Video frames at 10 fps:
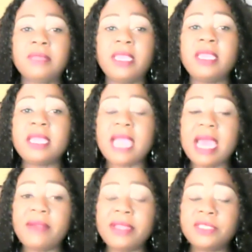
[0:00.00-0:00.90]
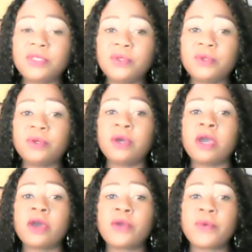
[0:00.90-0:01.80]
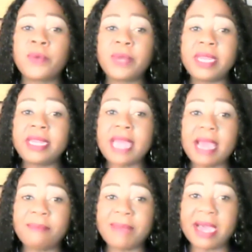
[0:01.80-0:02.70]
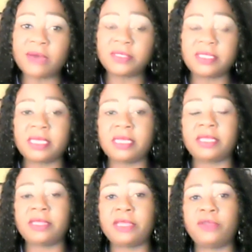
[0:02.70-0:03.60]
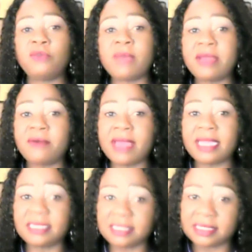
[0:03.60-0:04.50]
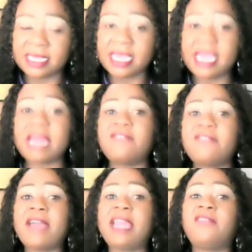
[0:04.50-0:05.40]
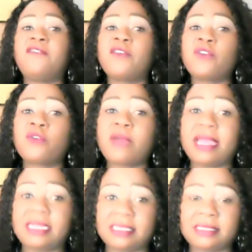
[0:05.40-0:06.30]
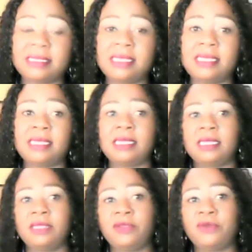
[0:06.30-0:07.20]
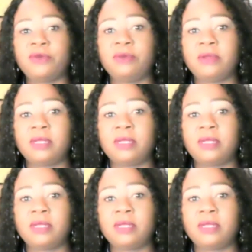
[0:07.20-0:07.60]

encourage you, read about the human rights and fight for your rights, you know.